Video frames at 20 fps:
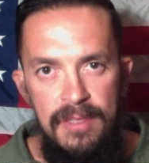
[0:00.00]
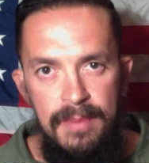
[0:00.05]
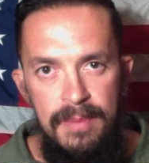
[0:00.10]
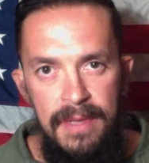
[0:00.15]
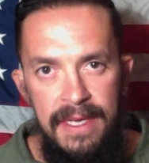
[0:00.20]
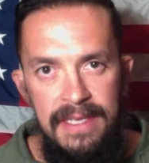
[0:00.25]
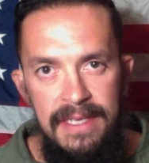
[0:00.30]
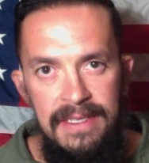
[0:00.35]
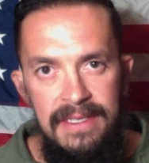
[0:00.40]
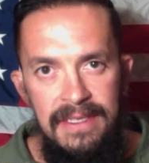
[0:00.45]

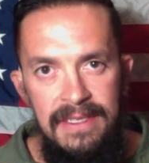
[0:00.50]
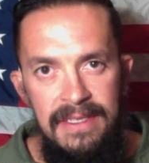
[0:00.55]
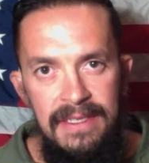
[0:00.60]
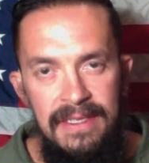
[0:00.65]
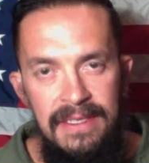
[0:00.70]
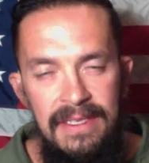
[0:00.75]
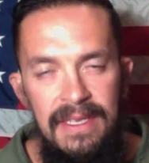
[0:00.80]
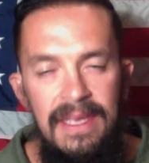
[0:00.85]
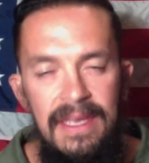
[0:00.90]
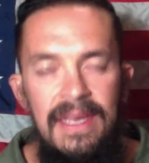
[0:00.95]
place.
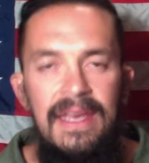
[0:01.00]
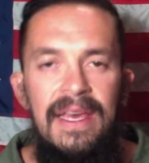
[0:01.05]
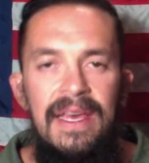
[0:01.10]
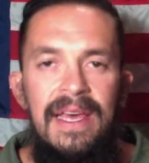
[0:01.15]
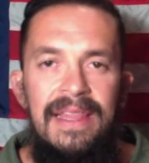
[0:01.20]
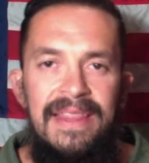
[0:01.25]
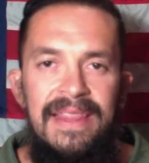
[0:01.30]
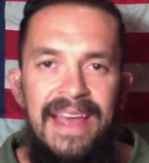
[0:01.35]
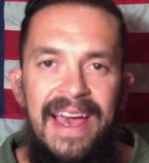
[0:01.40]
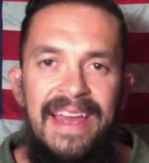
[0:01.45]

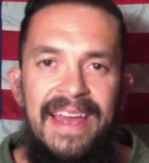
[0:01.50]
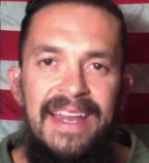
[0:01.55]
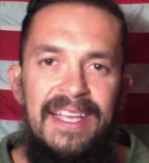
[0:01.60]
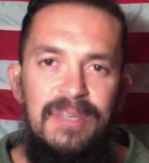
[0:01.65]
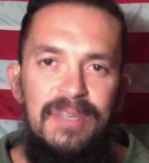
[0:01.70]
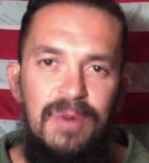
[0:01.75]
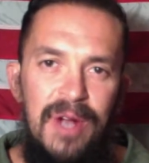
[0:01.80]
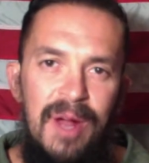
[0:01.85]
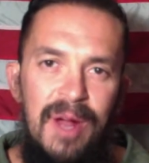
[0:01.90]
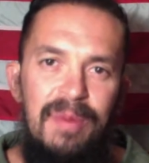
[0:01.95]
And that is
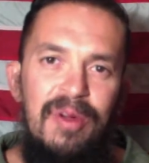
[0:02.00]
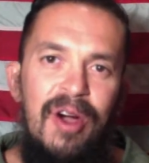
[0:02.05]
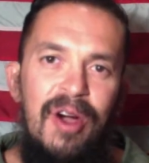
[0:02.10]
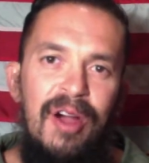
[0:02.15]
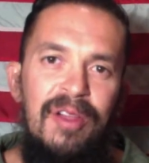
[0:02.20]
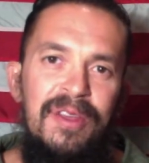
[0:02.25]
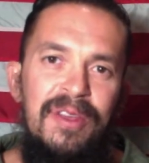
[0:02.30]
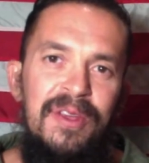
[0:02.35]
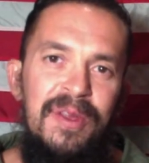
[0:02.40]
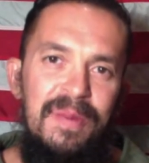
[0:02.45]
what I'm
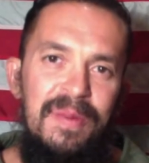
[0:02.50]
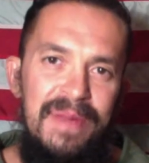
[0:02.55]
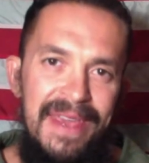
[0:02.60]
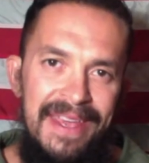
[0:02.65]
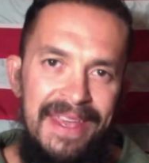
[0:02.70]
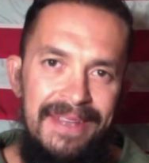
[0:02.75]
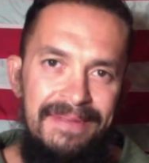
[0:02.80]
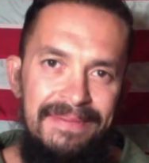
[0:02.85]
calling you to be.